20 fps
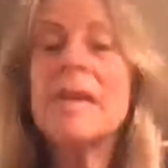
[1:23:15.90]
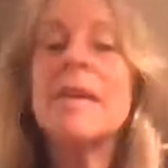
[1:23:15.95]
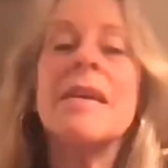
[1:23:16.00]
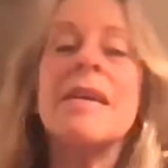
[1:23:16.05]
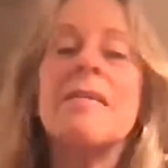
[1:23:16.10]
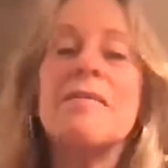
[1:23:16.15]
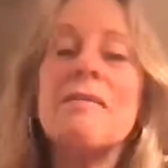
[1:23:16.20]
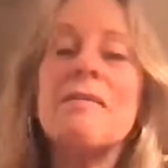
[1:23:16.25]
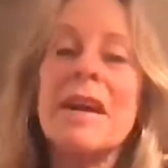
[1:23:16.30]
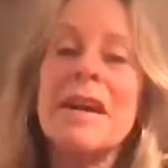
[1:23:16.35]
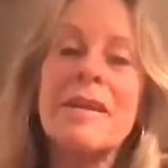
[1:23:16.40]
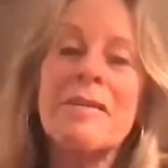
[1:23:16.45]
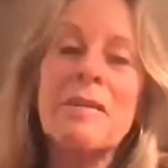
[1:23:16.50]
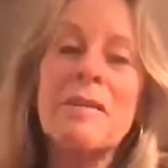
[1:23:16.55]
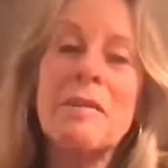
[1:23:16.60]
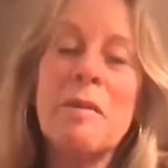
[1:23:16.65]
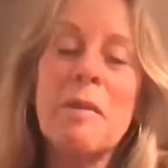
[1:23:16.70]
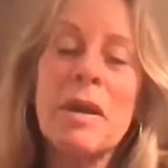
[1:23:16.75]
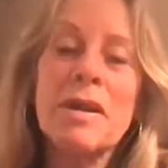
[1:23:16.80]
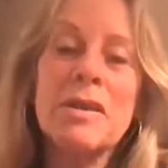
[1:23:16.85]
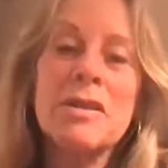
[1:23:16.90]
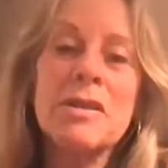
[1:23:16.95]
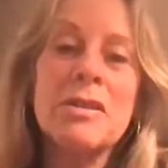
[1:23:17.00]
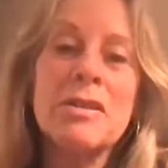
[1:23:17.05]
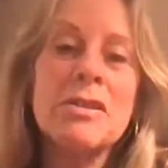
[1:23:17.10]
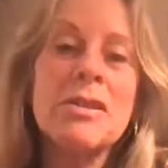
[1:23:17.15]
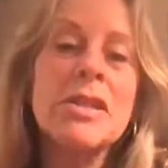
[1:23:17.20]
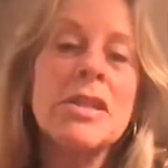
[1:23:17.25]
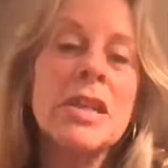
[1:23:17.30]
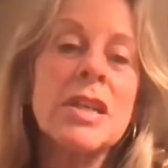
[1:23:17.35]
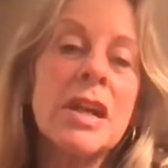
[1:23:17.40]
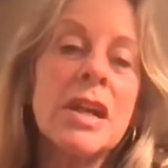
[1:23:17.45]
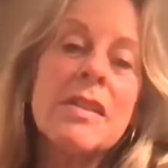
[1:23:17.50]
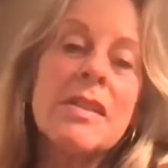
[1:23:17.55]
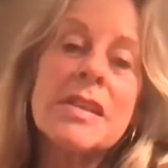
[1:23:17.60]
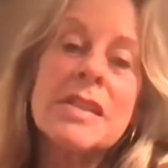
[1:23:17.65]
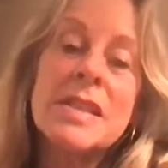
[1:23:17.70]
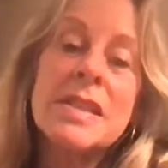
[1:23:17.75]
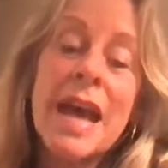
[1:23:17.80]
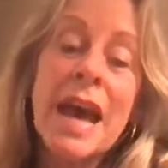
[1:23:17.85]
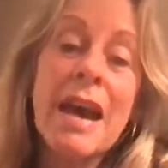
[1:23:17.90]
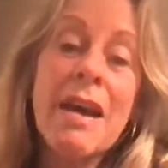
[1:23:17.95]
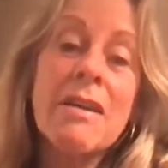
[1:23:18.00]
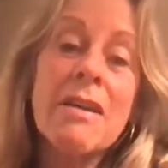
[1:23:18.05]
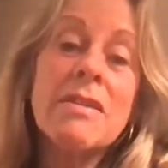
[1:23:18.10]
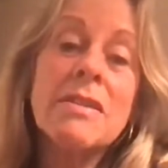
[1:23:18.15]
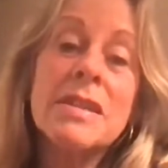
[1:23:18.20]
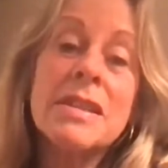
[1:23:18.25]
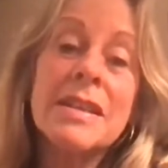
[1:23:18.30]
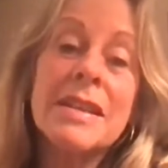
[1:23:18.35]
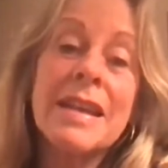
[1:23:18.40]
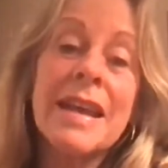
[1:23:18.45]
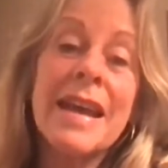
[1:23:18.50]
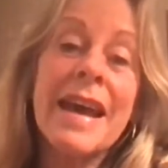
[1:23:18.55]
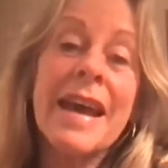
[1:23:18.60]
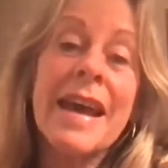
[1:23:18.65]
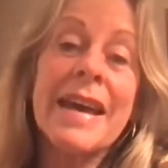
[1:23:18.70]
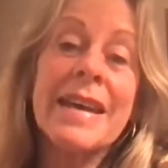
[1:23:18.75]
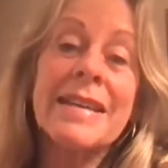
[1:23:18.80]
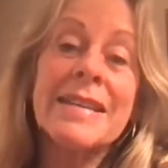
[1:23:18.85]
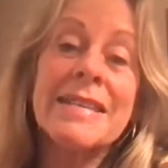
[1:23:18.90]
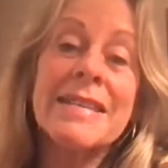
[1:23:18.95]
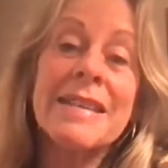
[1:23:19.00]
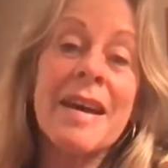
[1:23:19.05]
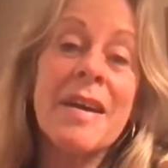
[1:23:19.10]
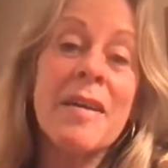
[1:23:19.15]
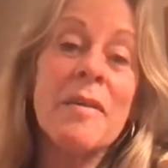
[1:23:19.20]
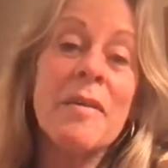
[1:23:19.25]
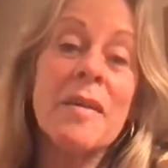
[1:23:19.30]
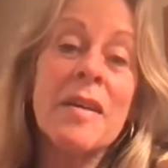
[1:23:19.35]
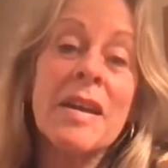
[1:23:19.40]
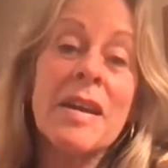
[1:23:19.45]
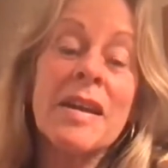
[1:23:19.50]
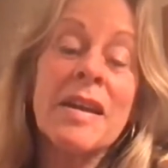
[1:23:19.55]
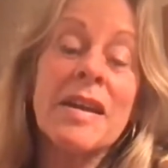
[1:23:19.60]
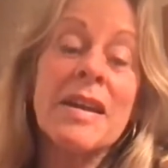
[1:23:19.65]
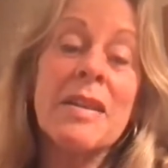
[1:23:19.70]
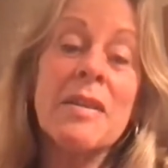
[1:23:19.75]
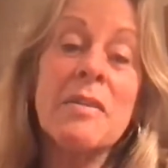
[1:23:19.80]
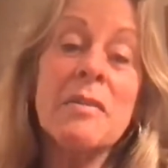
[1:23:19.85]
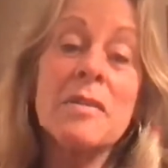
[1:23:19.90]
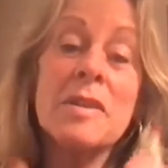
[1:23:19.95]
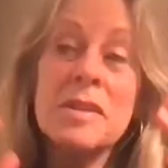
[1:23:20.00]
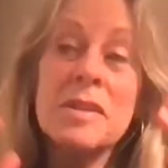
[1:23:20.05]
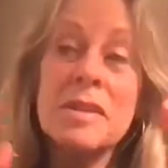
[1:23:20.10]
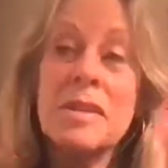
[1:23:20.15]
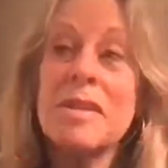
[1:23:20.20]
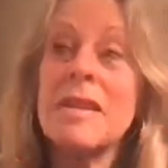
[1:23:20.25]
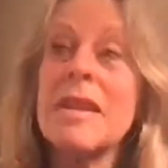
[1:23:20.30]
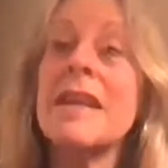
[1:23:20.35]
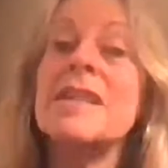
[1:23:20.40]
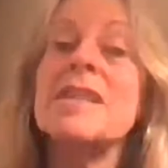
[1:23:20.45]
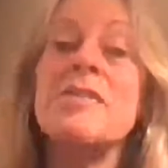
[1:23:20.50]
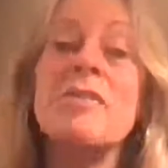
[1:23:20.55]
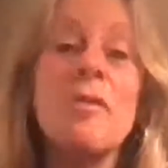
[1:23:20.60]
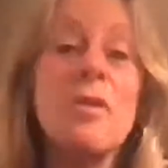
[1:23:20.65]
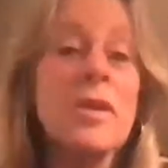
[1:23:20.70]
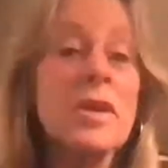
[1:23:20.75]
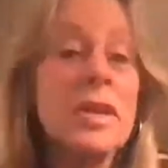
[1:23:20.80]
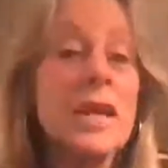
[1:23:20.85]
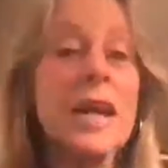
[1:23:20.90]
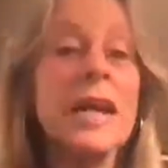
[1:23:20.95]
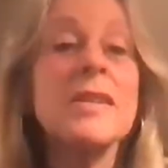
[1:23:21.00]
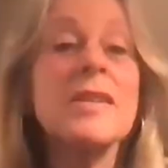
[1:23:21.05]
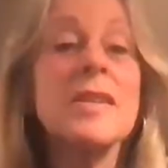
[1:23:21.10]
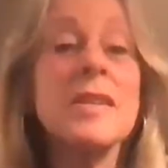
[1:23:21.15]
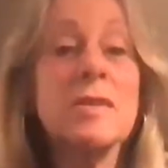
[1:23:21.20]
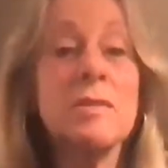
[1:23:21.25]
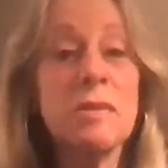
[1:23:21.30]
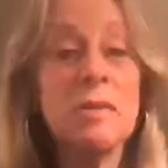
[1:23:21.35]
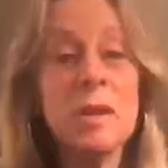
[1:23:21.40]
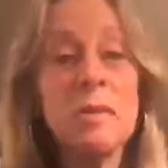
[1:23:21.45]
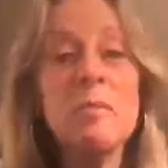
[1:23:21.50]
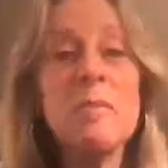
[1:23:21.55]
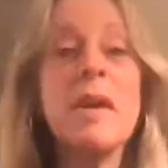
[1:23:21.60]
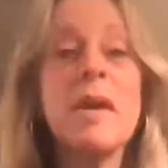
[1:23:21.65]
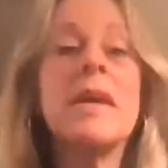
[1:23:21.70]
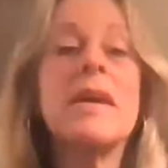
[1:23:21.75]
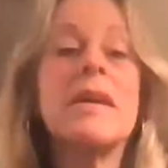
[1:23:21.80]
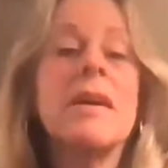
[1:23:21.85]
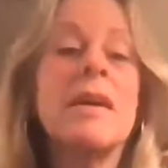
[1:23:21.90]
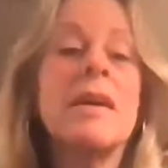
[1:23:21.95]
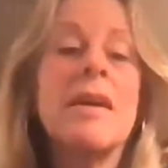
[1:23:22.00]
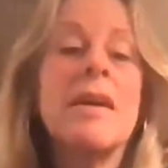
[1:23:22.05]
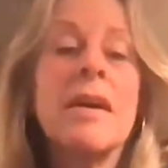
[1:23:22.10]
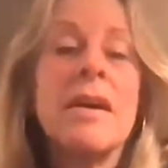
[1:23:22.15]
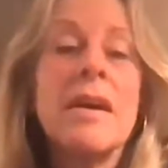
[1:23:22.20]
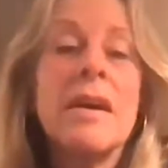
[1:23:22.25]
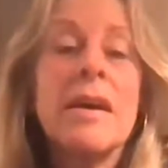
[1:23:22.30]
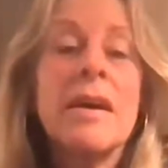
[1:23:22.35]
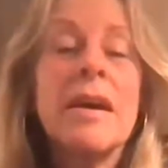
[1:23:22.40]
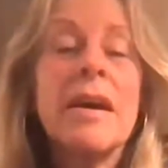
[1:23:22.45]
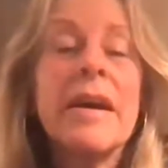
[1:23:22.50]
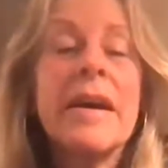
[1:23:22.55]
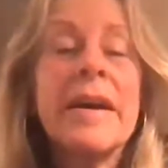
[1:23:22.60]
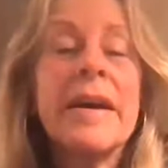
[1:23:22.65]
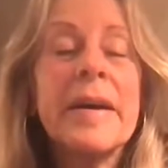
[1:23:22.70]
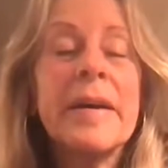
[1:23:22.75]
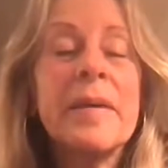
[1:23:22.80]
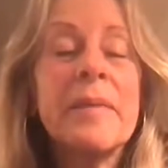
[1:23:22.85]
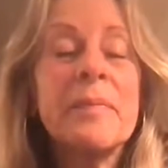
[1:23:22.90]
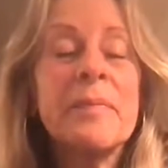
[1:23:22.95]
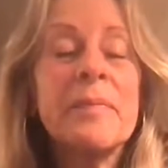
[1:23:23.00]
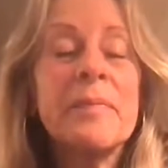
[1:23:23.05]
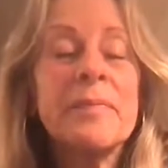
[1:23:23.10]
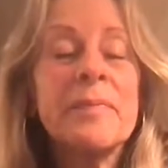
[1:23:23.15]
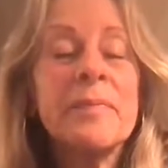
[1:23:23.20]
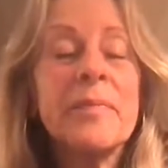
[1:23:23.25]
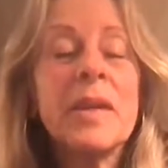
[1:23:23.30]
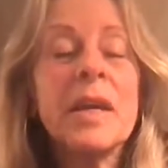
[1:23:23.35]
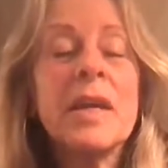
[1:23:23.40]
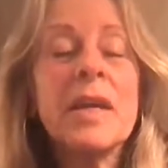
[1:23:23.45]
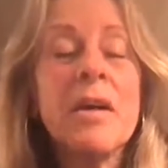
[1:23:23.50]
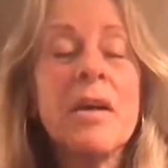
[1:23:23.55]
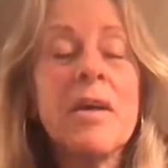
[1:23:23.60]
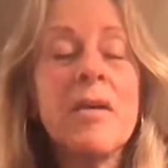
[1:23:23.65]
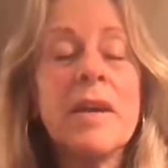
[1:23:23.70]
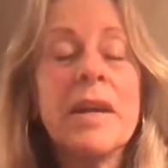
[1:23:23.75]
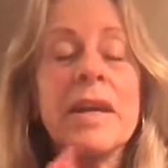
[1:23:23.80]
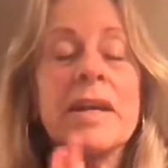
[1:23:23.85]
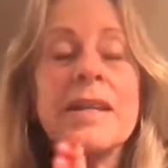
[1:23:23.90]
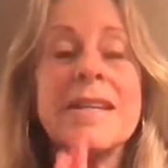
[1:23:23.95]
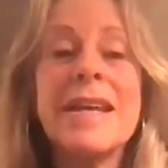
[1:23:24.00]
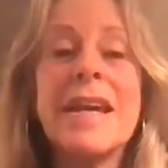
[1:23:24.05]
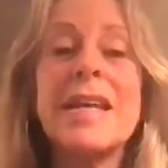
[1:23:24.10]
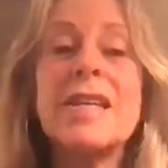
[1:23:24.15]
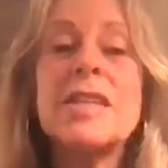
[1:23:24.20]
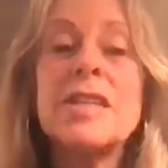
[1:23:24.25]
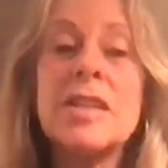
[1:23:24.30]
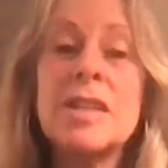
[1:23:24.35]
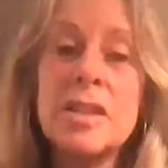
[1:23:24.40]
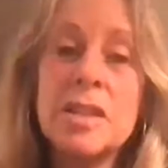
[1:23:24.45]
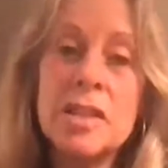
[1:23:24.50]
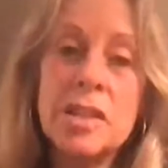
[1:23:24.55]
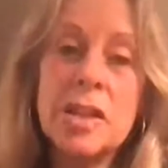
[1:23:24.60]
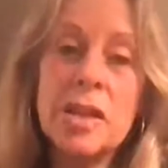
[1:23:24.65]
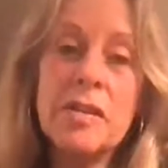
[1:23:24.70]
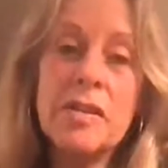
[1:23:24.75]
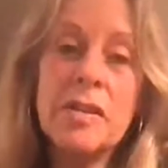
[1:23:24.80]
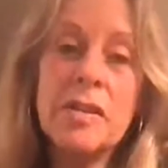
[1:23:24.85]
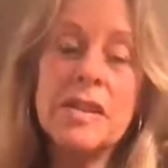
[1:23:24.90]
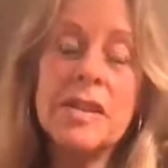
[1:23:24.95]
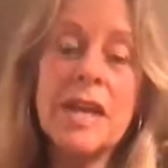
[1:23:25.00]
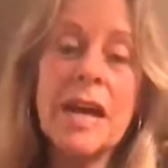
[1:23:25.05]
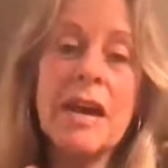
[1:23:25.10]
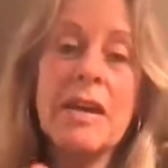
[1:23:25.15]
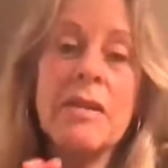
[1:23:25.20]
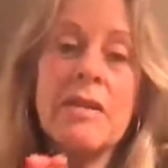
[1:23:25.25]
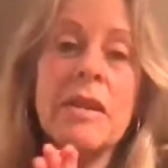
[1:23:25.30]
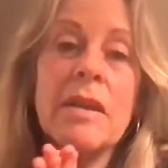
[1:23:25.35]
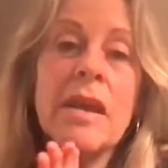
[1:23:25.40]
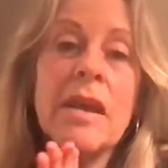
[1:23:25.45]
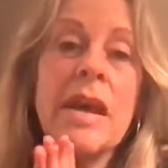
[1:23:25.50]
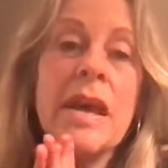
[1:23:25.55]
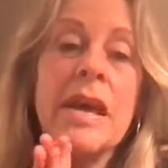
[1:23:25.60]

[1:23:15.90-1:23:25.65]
Invite everyone to share this out, and just in the next 4 days, just really make it an intention to share this out.